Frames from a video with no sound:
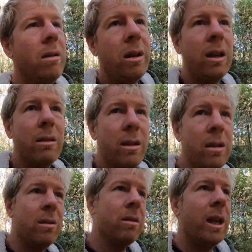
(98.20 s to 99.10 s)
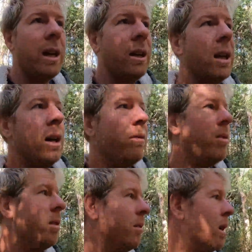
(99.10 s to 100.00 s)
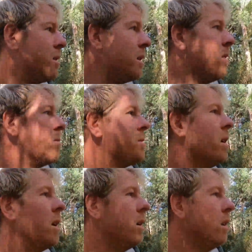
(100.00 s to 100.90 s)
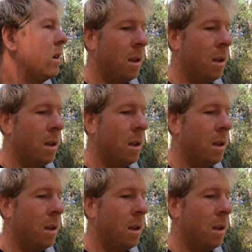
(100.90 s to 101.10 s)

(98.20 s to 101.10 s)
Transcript: can't really do without the car for 3 weeks, and also